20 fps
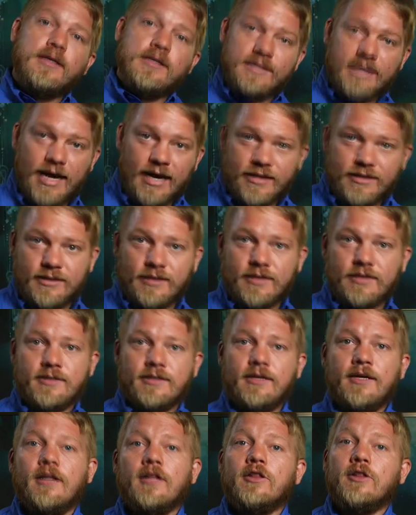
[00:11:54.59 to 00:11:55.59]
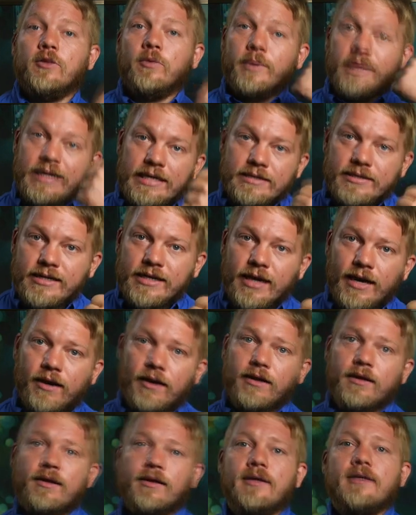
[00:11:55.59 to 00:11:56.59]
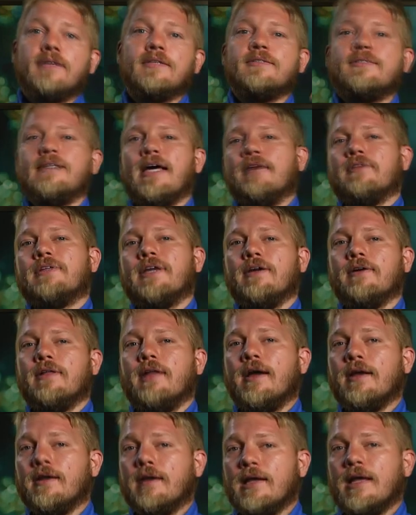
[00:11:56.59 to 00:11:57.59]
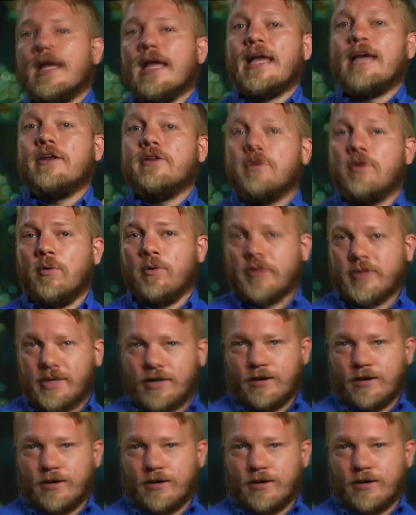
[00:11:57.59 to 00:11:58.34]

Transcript: Texas, Louisiana, South Carolina, and North